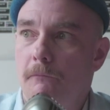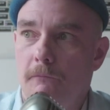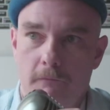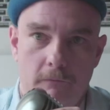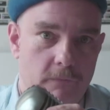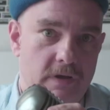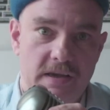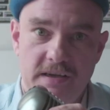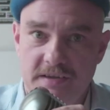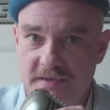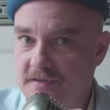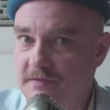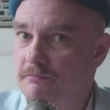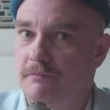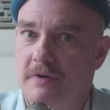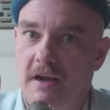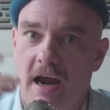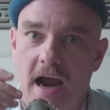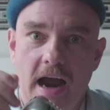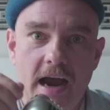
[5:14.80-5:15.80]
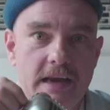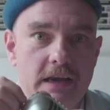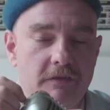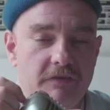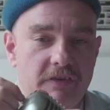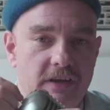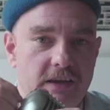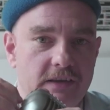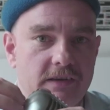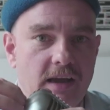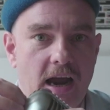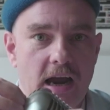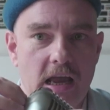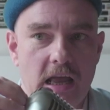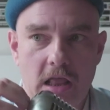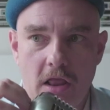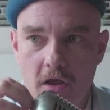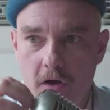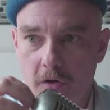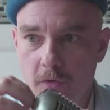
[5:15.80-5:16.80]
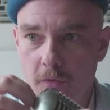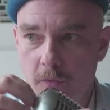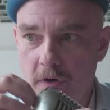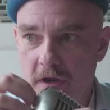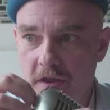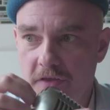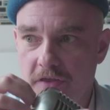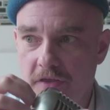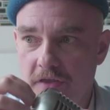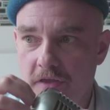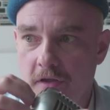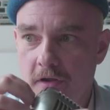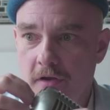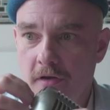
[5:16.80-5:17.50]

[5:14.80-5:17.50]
he's kind of in dialogue with